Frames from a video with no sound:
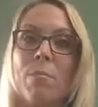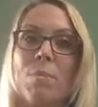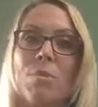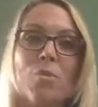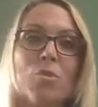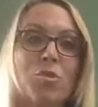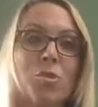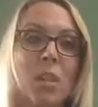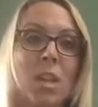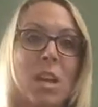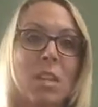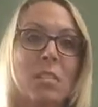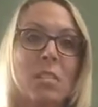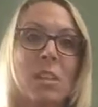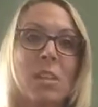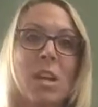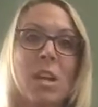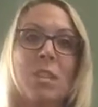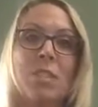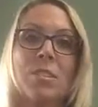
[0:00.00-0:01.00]
neutralize
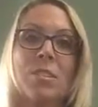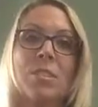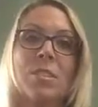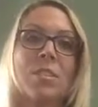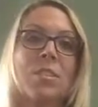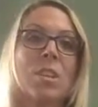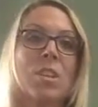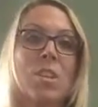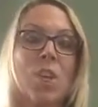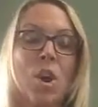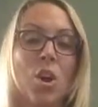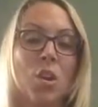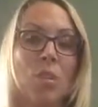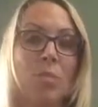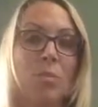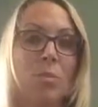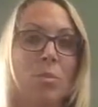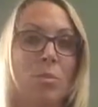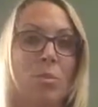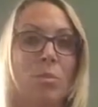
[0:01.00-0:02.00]
the colors in all
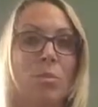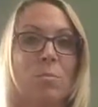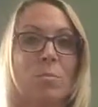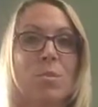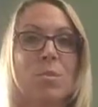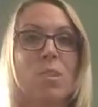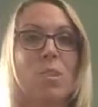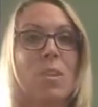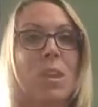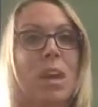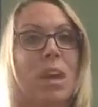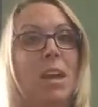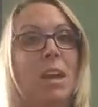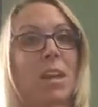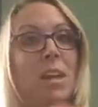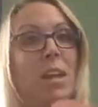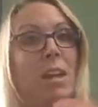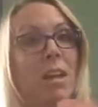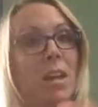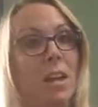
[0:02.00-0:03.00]
of the rooms so that,
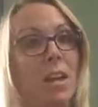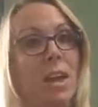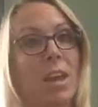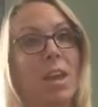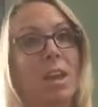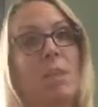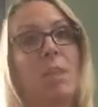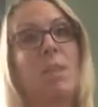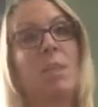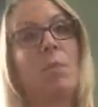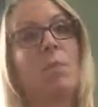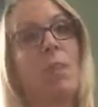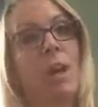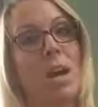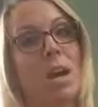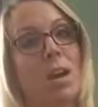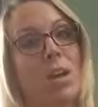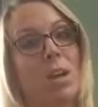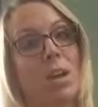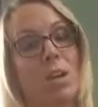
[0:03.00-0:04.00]
again, the
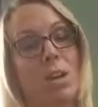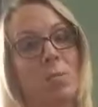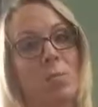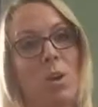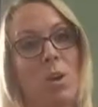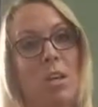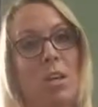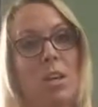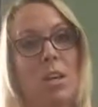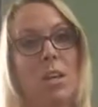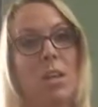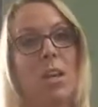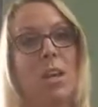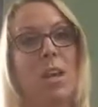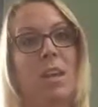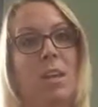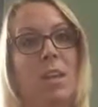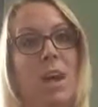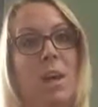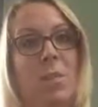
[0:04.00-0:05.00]
buyer can walk in
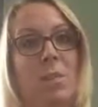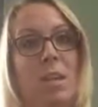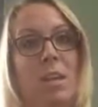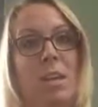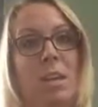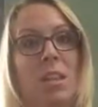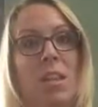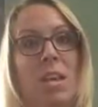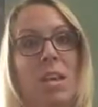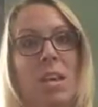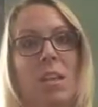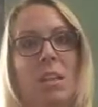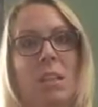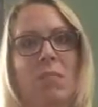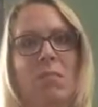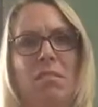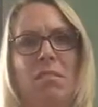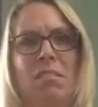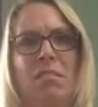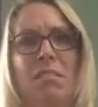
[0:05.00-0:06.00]
and not be like,
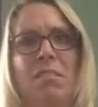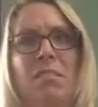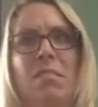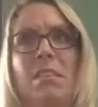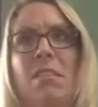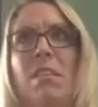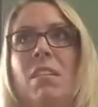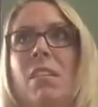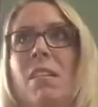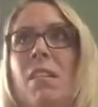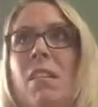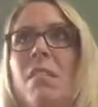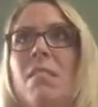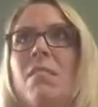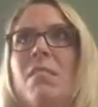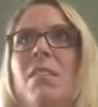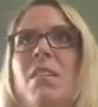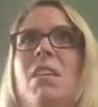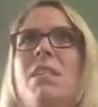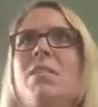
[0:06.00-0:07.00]
"Ugh, I
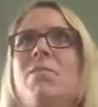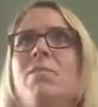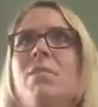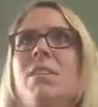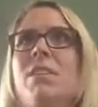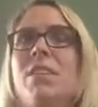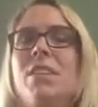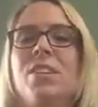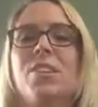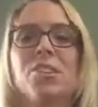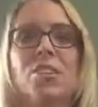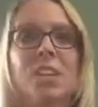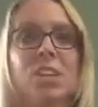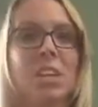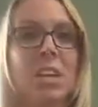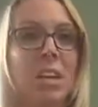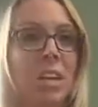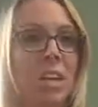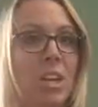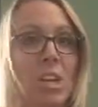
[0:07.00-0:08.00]
don't like a red
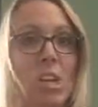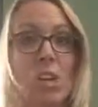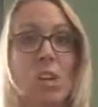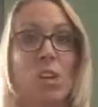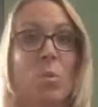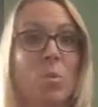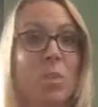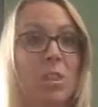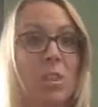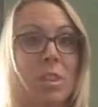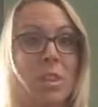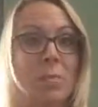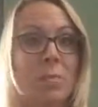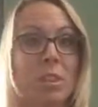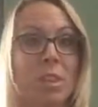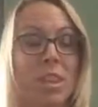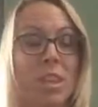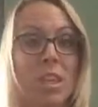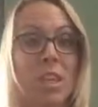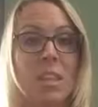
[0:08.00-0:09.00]
kitchen." You know, I don't want them
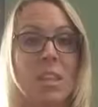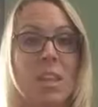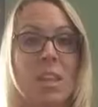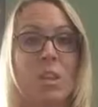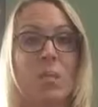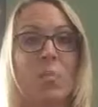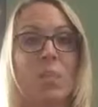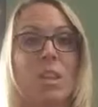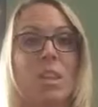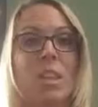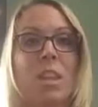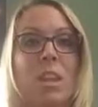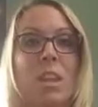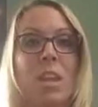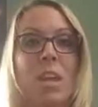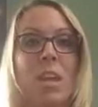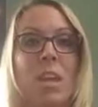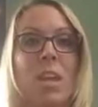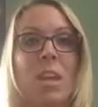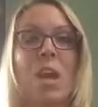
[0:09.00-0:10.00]
to think that. You want to
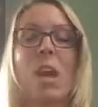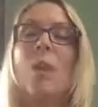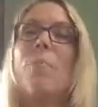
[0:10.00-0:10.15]
think,